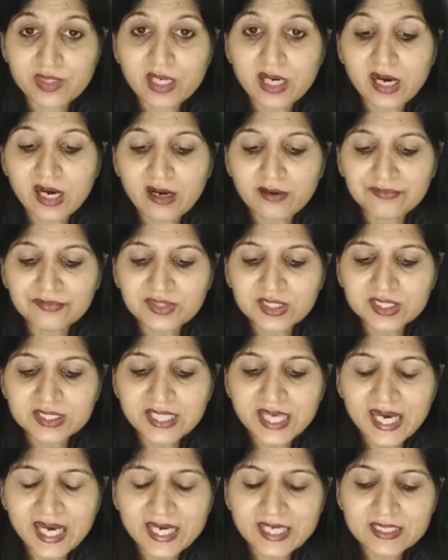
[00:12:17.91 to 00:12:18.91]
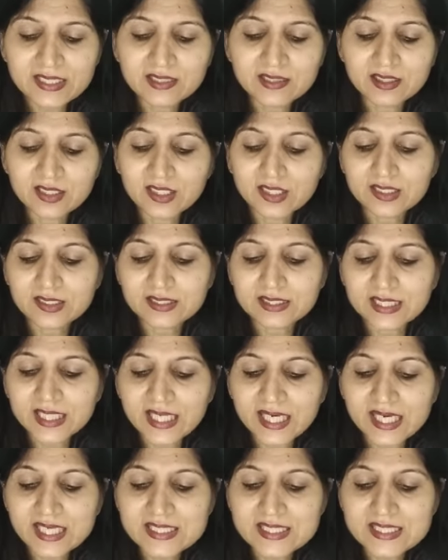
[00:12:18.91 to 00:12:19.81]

After that, they